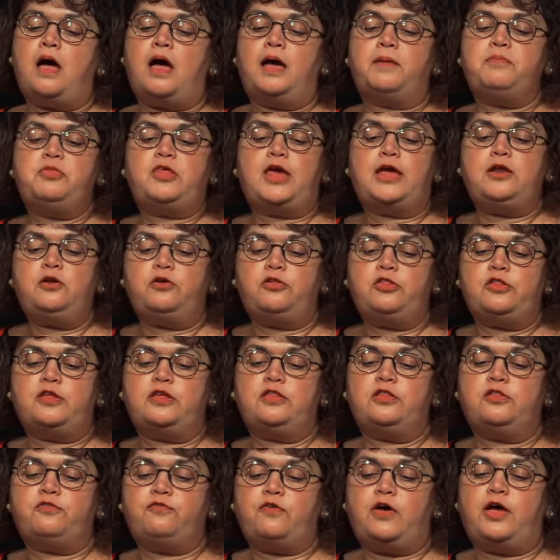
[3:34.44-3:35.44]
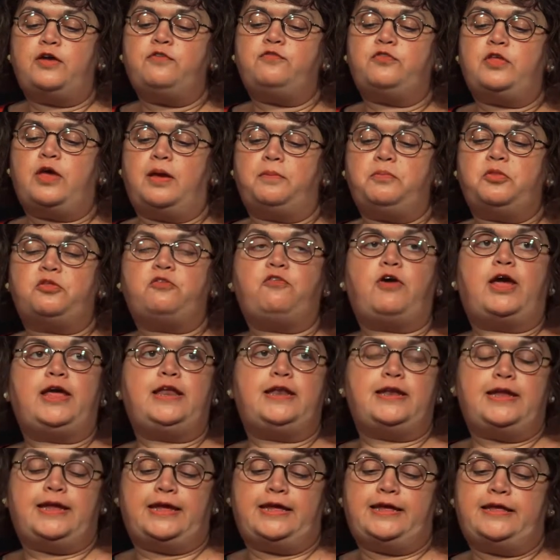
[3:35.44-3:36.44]
I'm Jane Austen's five times great
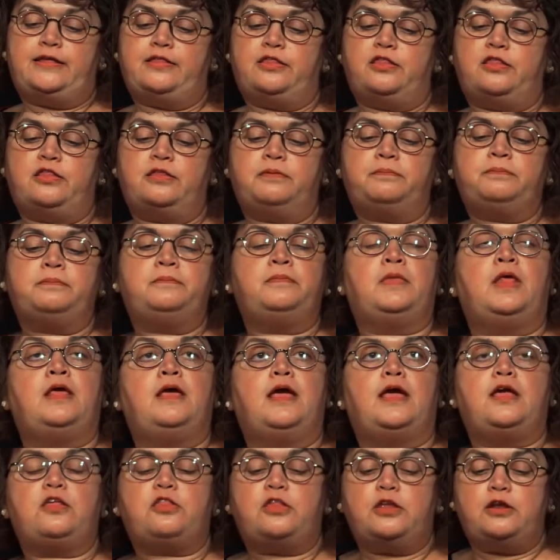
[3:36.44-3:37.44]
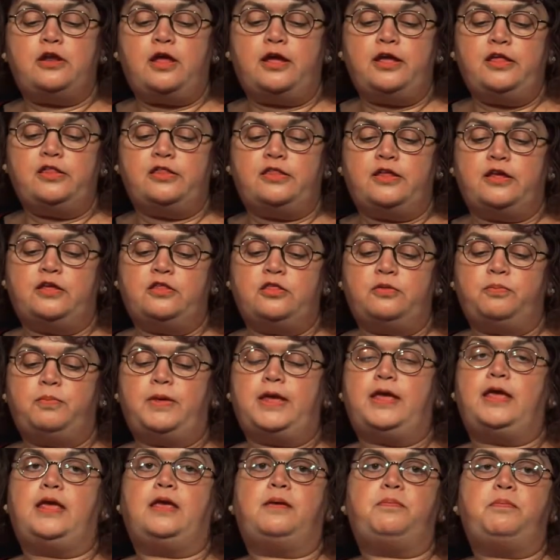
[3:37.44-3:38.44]
niece. It's a nice thing to
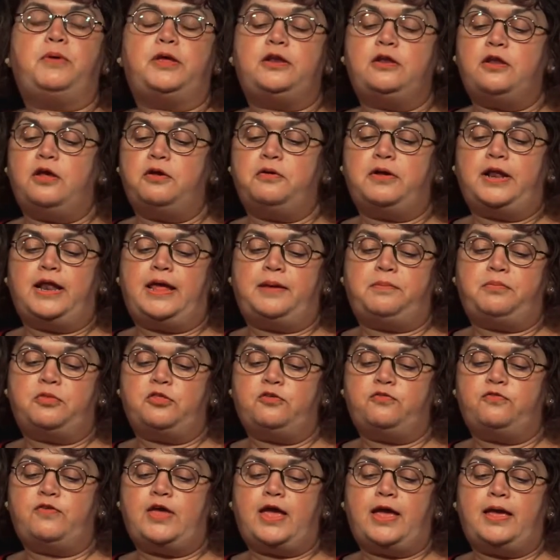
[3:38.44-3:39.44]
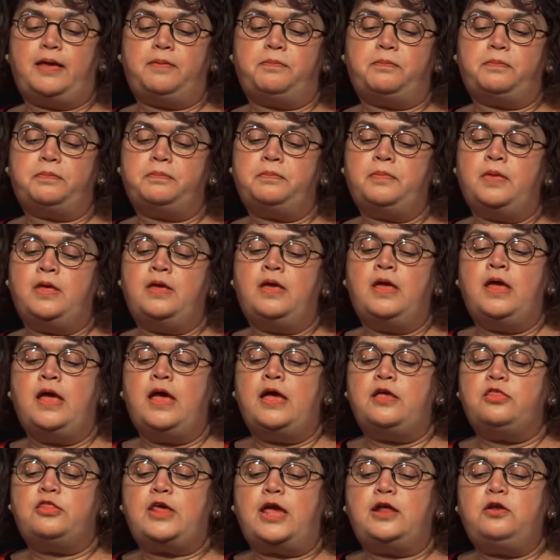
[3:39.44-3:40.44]
be, but no claim to fame.
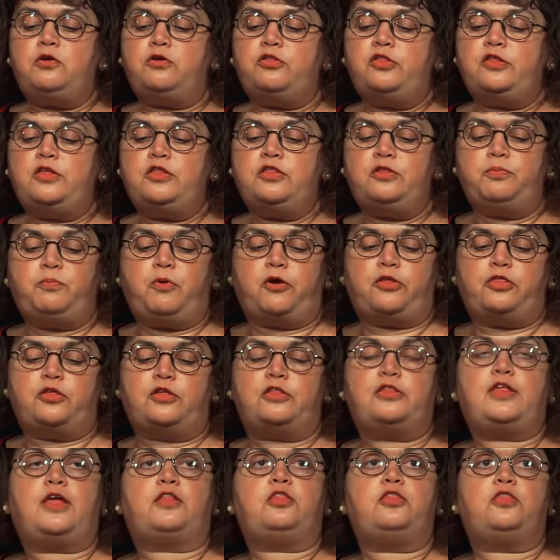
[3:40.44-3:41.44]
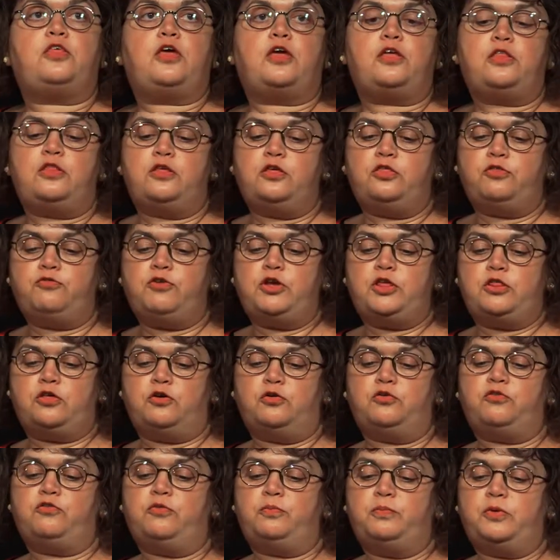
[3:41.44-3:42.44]
Jane Austen's brothers had 33
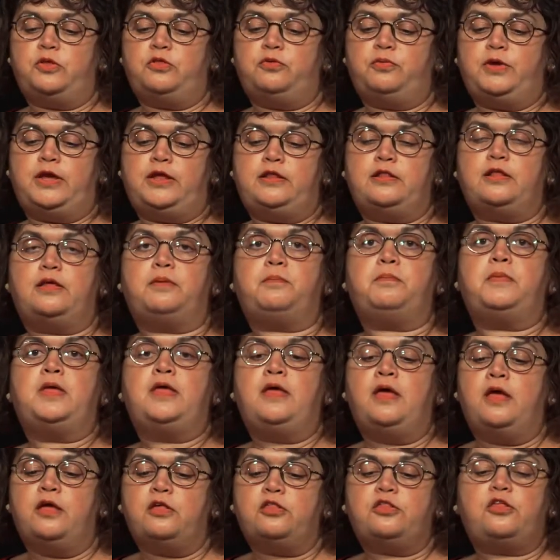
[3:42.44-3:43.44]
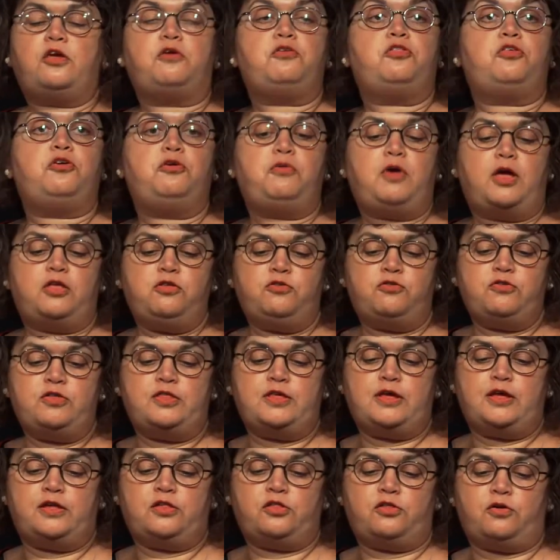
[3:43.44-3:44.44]
children between them, so 200
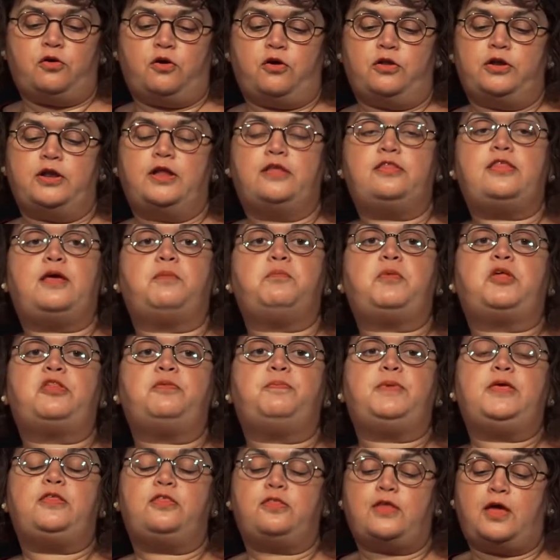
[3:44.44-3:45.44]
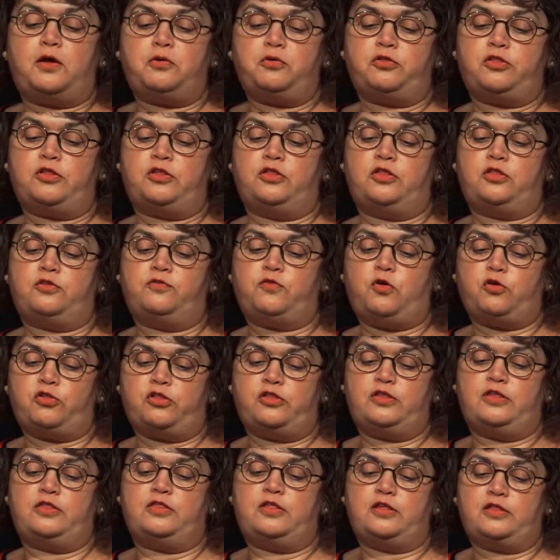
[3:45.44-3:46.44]
years on, there must be thousands of
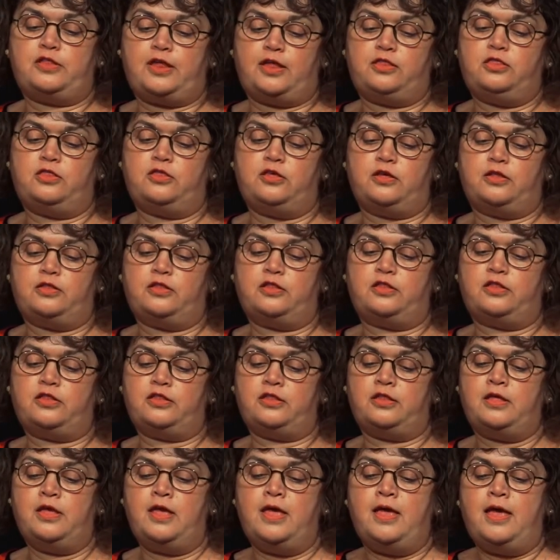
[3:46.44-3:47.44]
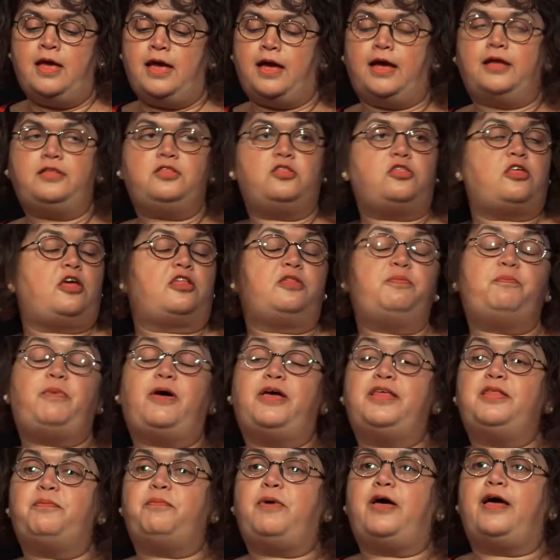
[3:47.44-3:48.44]
Austen descendants. And just
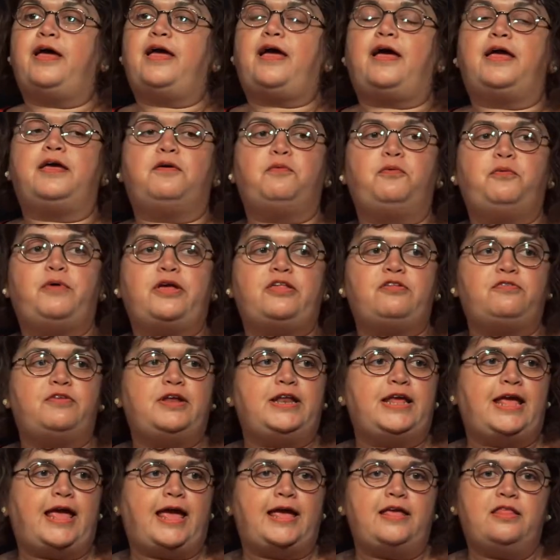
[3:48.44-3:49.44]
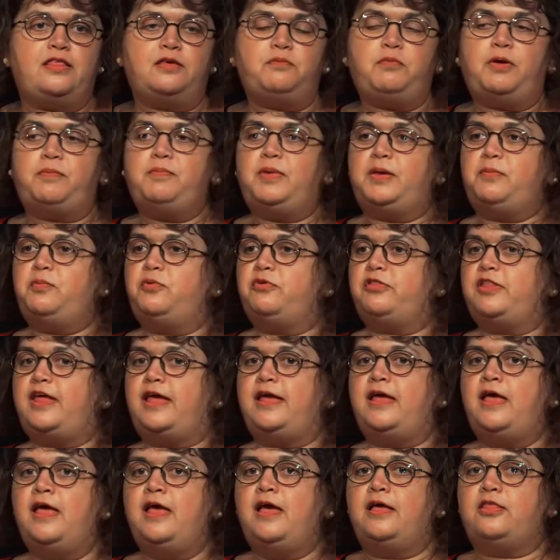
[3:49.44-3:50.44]
by the by, I always really hate it when people
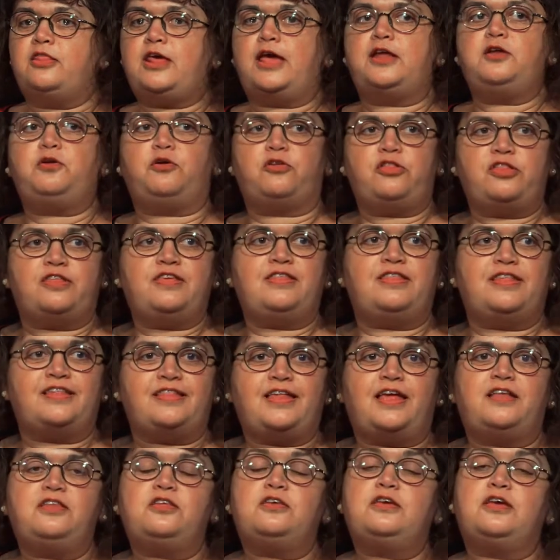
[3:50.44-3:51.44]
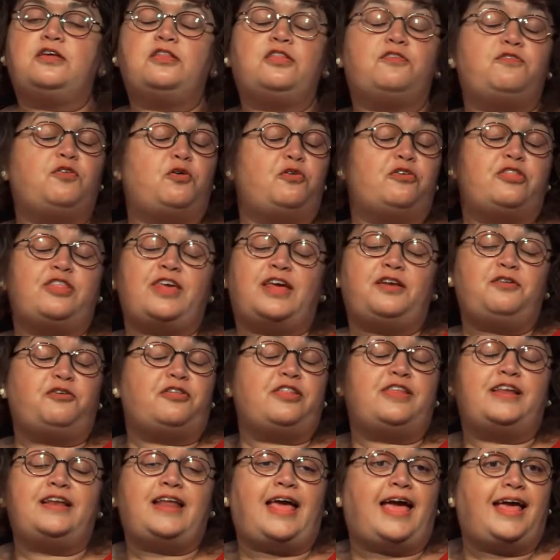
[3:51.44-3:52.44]
say Jane Austen descendant, because of course Jane
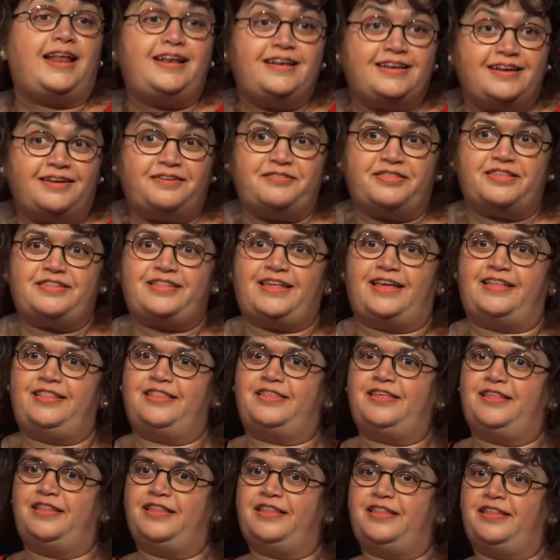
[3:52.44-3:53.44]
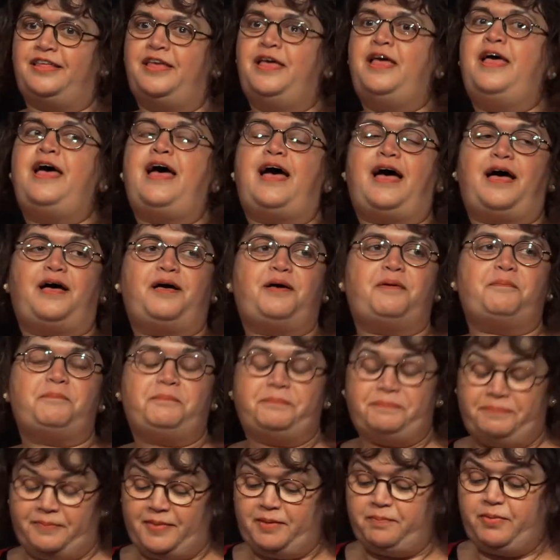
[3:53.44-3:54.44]
Austen had no descendants.
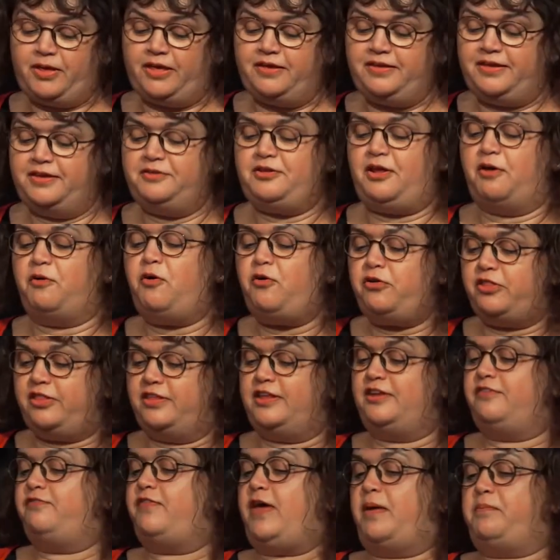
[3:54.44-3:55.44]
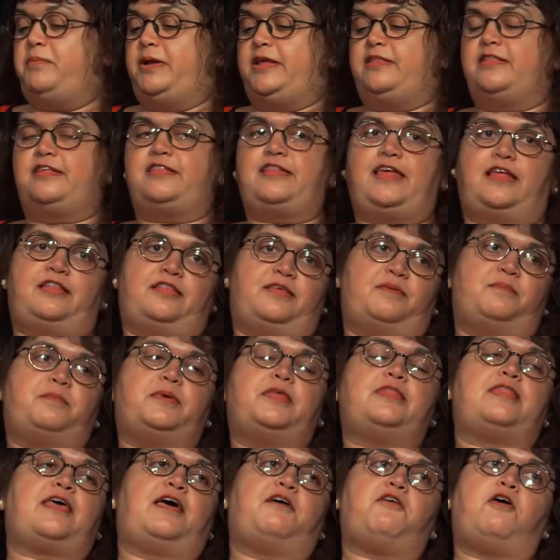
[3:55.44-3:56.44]
Um, but, you know, Austen family descendant,
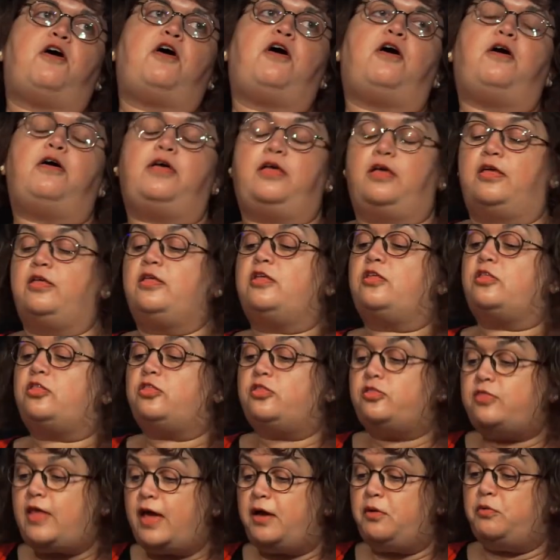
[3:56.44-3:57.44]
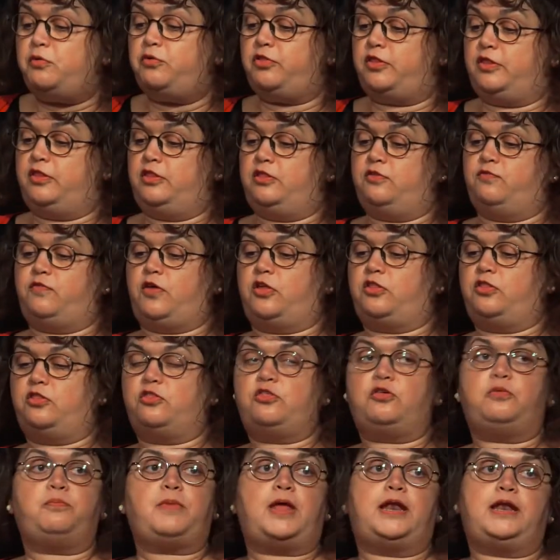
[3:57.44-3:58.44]
but there are thousands of us,
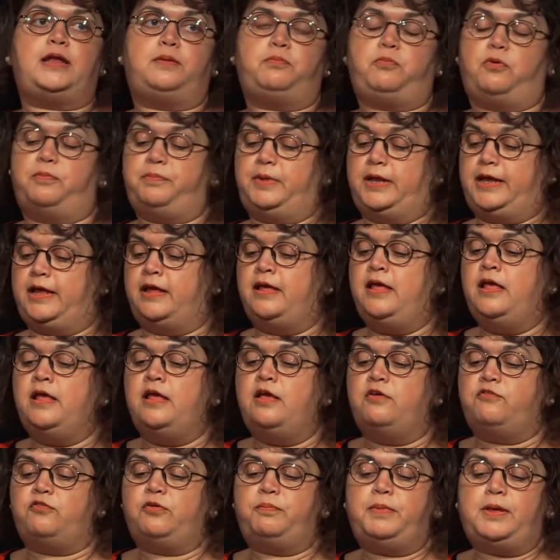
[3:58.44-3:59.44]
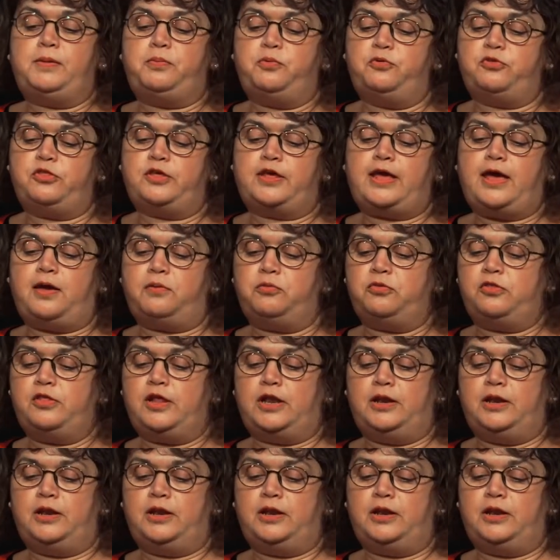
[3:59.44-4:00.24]
too many probably for people to count